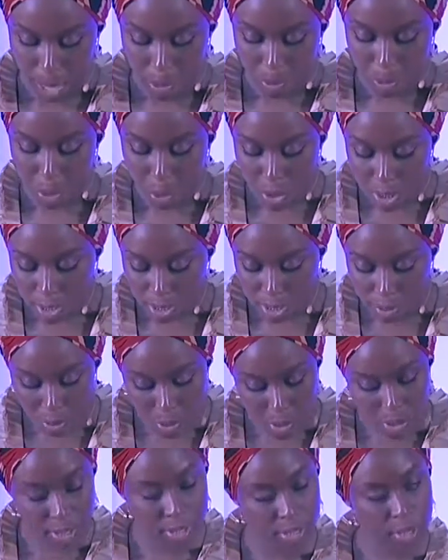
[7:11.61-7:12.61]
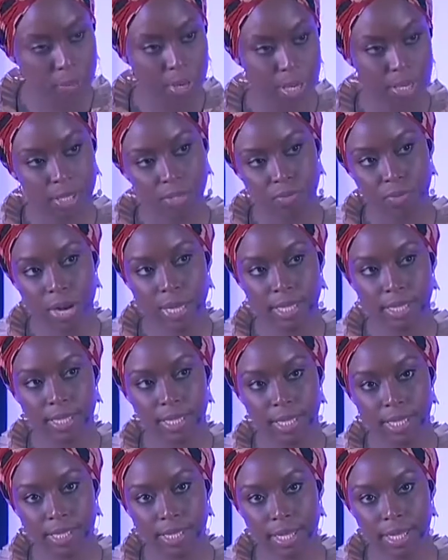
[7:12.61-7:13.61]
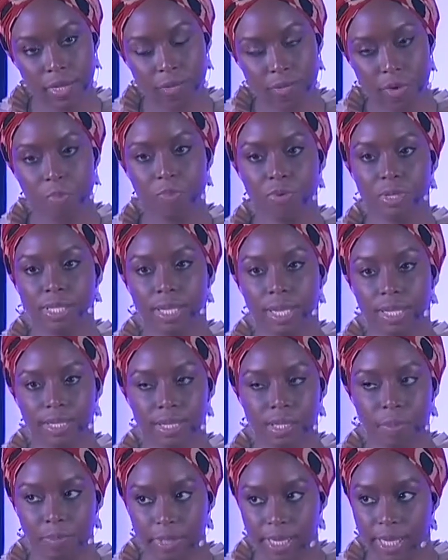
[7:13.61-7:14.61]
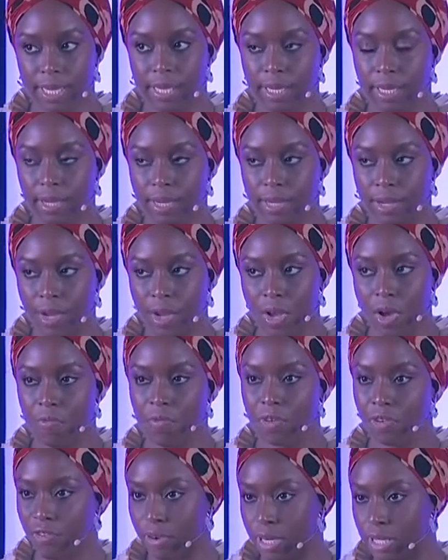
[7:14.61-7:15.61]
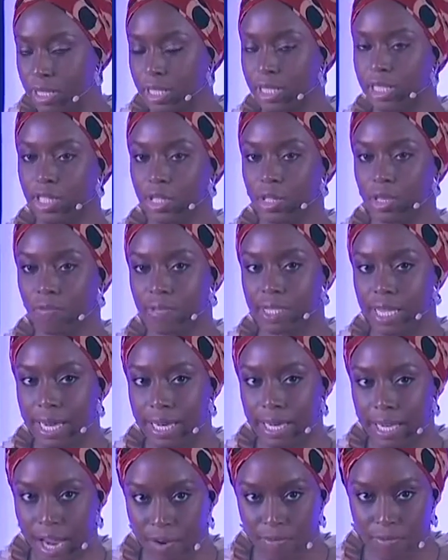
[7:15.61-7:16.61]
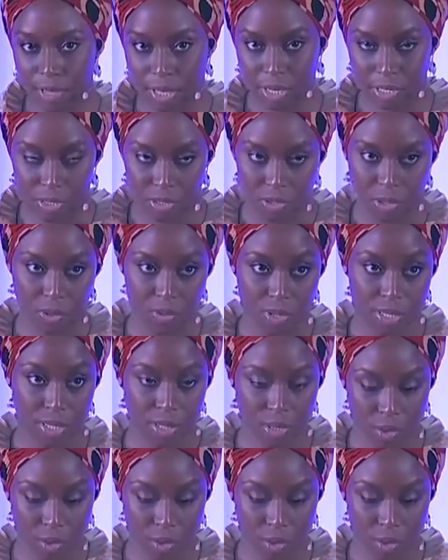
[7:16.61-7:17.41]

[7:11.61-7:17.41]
But what is important about his writing is that it represents the beginning of a tradition of telling African stories in